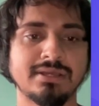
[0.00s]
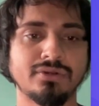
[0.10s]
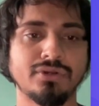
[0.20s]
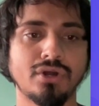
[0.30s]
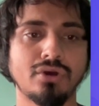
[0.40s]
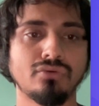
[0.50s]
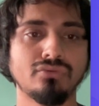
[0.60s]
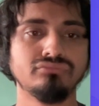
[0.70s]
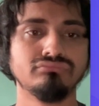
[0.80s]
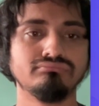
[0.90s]
I don't
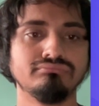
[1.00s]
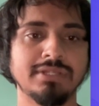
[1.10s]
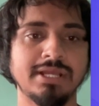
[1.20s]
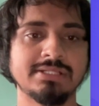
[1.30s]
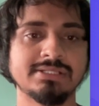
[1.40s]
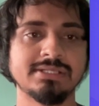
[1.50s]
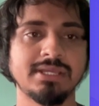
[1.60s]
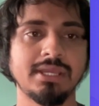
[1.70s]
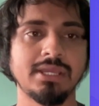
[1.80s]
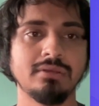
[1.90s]
know, let's
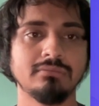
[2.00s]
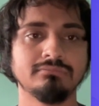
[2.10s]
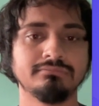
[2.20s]
see.